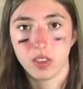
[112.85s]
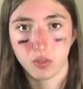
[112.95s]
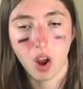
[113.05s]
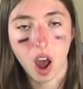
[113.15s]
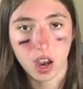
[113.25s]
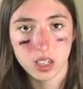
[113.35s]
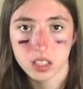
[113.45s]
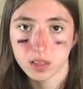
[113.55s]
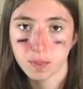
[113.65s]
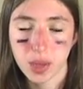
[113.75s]
the
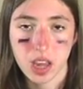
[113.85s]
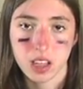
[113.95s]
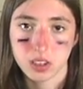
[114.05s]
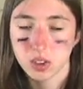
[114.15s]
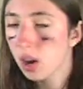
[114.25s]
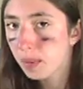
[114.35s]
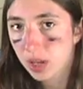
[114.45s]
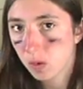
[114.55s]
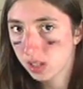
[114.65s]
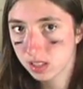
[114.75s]
rocks, because nobody
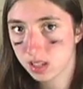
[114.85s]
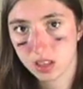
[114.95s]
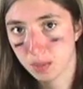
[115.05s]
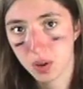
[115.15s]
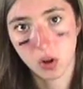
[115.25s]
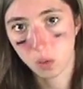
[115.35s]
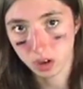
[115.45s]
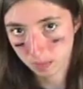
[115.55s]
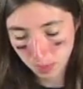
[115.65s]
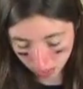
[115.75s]
wants to sleep on a
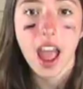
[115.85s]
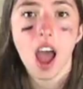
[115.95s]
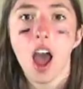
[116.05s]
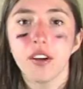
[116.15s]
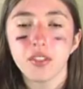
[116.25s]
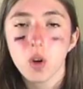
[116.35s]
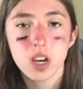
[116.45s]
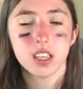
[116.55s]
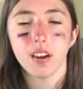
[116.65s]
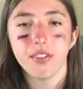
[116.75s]
wooden bed. Of
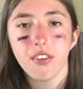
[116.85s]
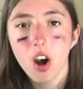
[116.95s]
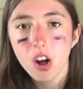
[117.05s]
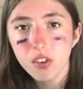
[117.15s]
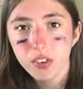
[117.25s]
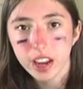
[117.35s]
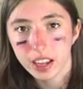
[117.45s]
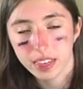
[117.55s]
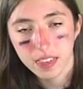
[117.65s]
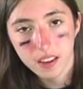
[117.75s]
course, a fall
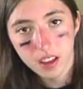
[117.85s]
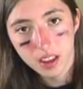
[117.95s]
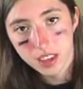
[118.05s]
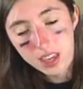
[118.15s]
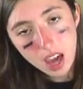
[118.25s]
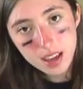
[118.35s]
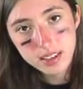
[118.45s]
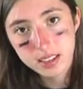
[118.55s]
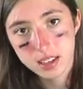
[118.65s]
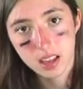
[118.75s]
wreath.
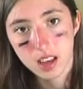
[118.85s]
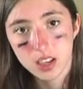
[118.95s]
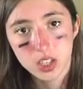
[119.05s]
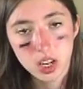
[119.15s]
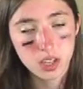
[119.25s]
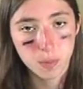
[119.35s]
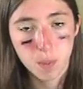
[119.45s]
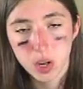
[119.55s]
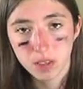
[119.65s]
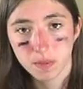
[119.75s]
Yes, just
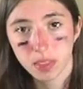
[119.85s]
put